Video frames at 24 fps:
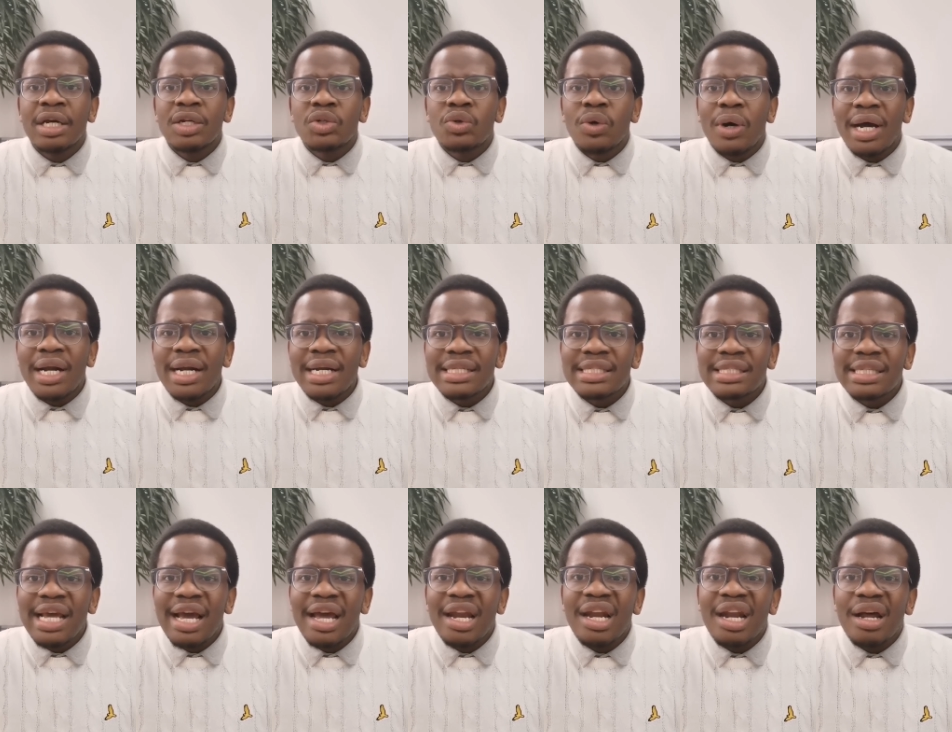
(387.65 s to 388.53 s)
to
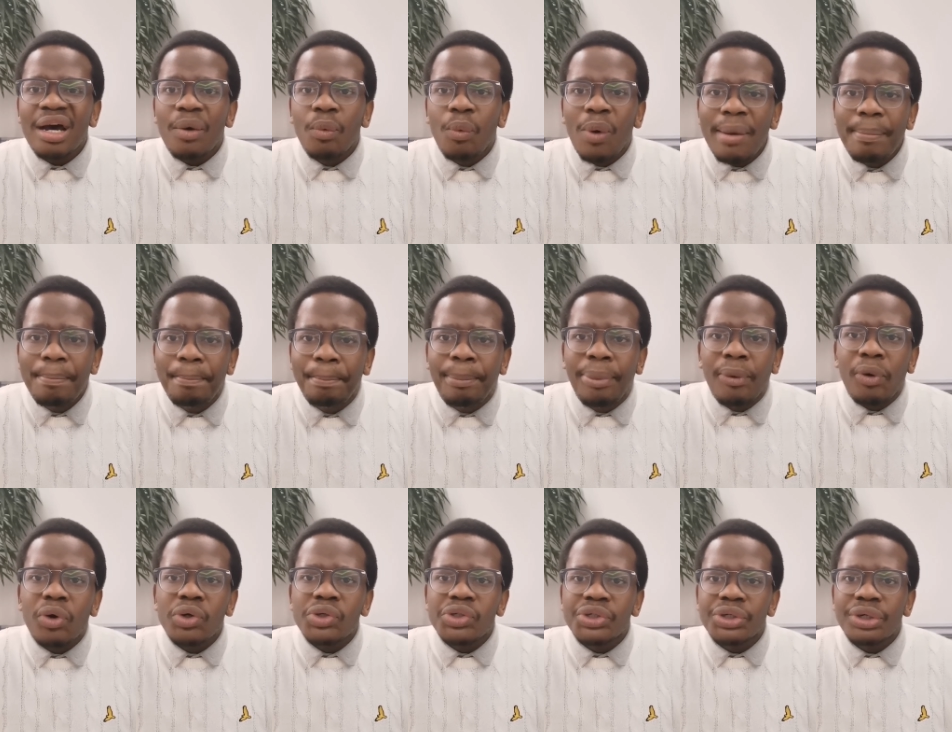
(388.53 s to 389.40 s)
understand what
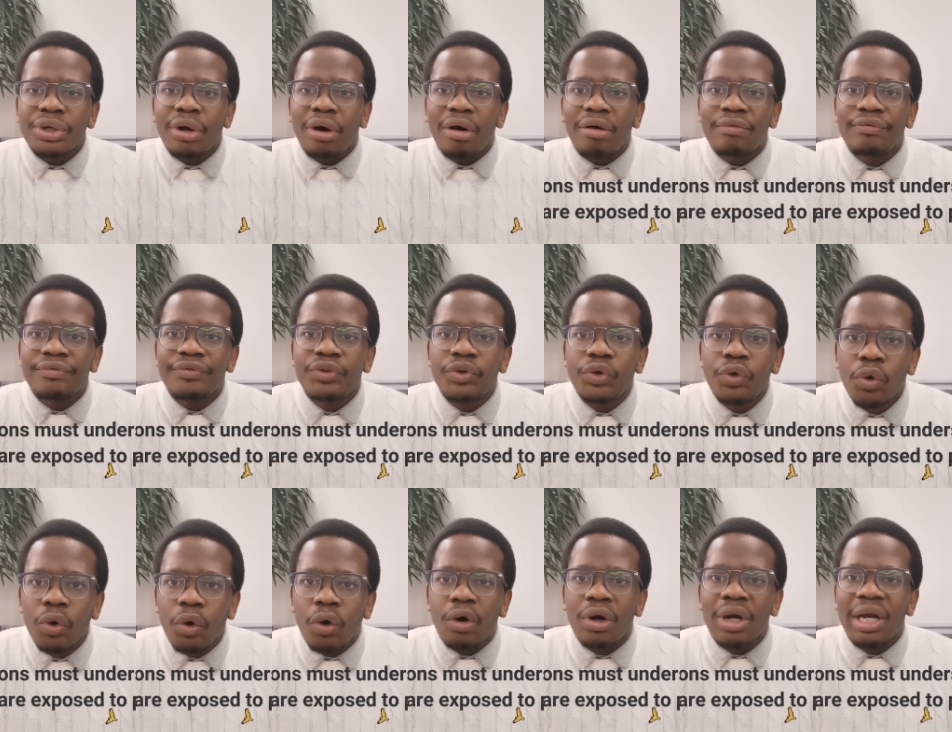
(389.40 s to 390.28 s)
portion of
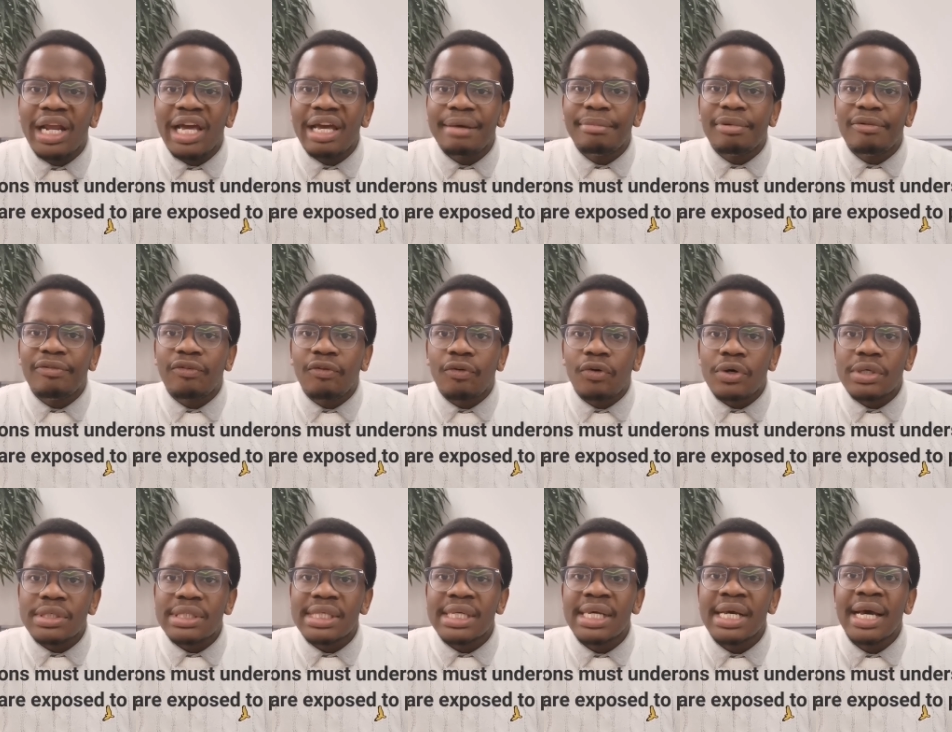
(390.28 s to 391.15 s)
your labor
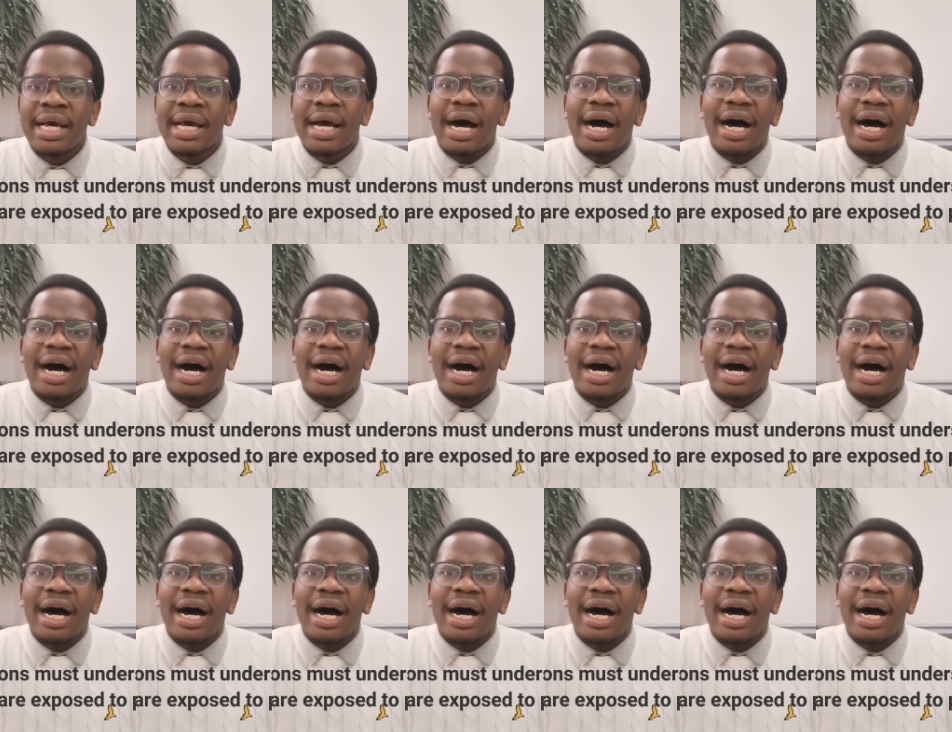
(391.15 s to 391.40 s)
force